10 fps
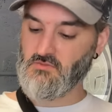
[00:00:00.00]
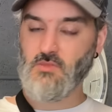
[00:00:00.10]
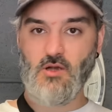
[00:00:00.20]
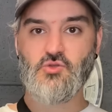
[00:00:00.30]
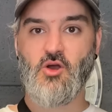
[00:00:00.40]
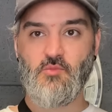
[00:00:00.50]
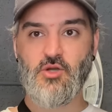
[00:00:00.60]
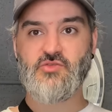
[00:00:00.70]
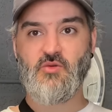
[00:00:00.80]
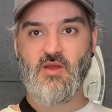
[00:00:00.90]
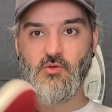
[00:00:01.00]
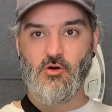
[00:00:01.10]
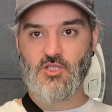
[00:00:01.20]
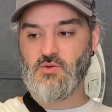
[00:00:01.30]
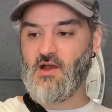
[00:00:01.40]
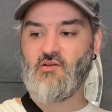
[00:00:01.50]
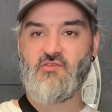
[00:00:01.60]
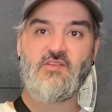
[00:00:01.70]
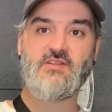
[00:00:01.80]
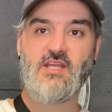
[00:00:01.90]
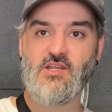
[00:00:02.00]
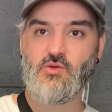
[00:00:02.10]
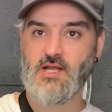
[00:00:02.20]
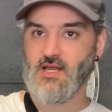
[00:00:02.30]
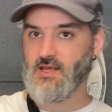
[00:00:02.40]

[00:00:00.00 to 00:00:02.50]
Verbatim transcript: I'll try and push for a bit more, 12, 15 quid out of